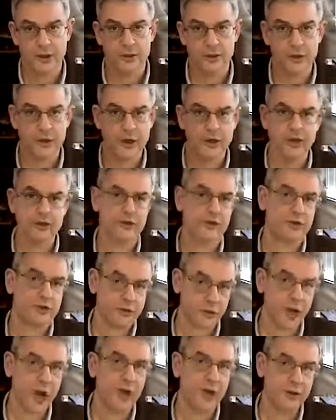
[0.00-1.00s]
which
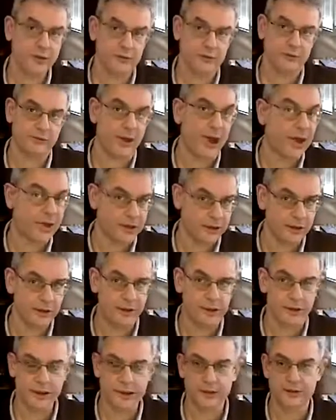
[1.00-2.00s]
try
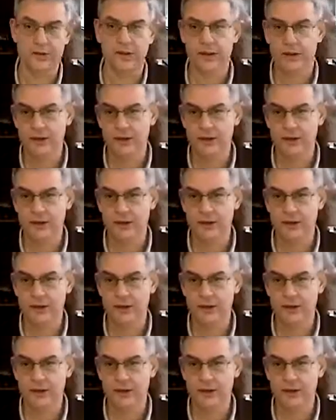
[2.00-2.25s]
valiantly